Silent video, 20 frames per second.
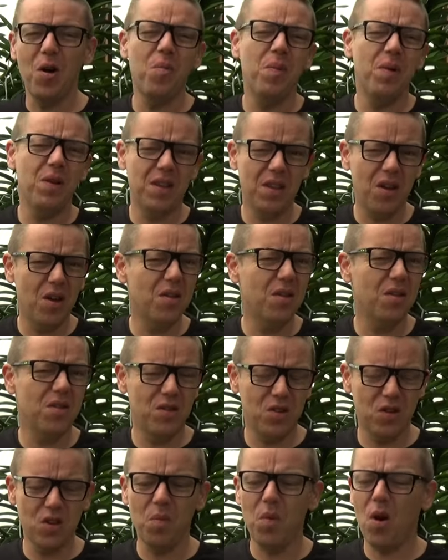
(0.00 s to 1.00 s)
But
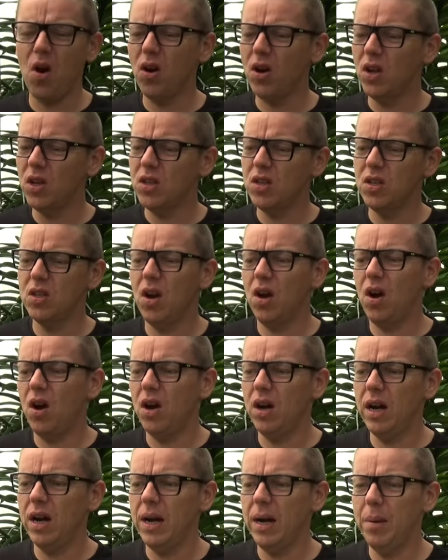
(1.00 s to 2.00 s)
some orchids
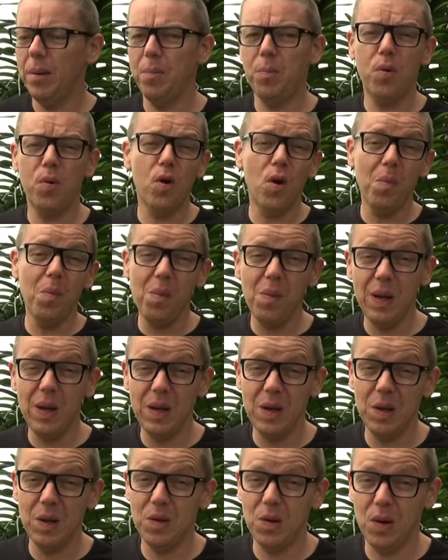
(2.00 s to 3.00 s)
are uh, probably
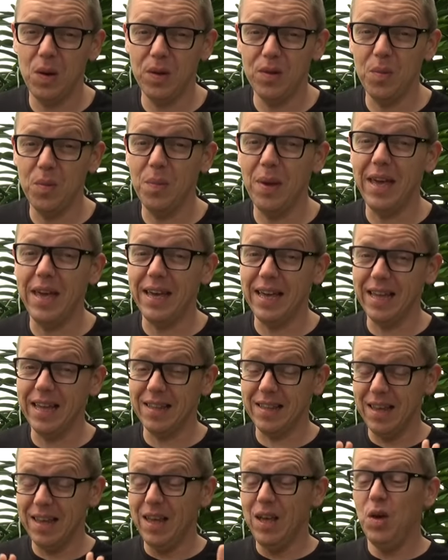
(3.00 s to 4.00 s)
not going to make it.
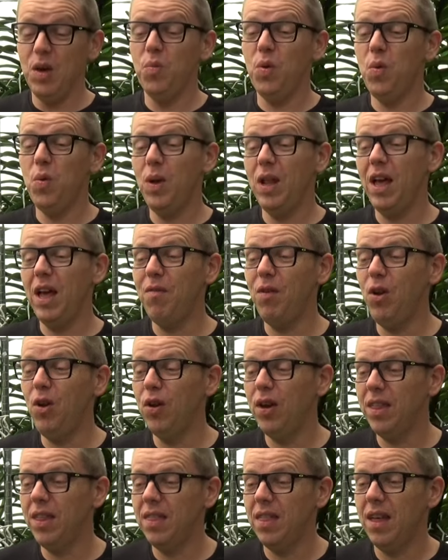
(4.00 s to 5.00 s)
We will have a look
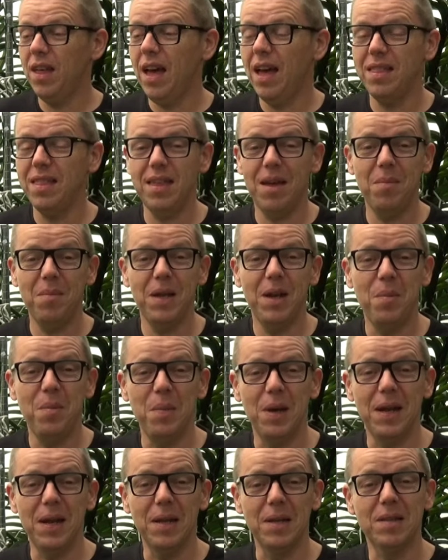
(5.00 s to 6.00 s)
the, at them in a
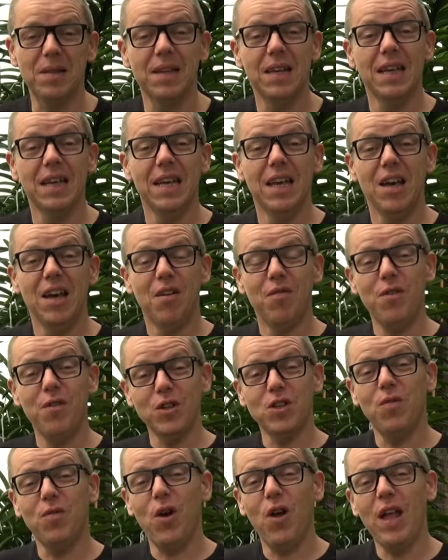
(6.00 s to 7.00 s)
minute.
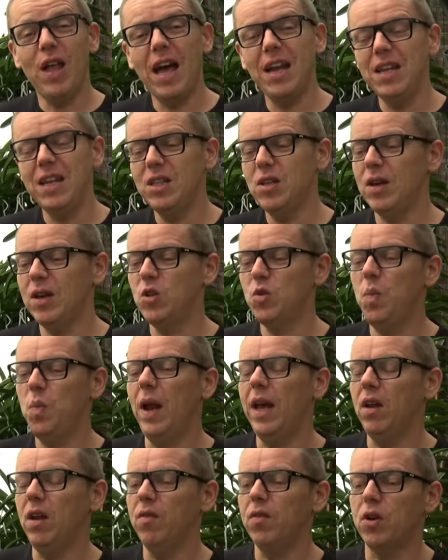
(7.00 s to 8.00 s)
First of all, I need to
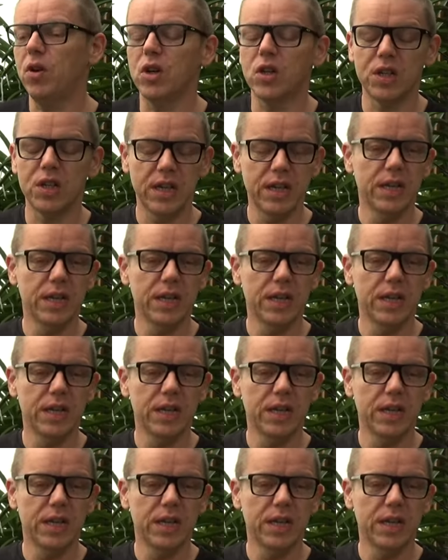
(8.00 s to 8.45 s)
explain, of course.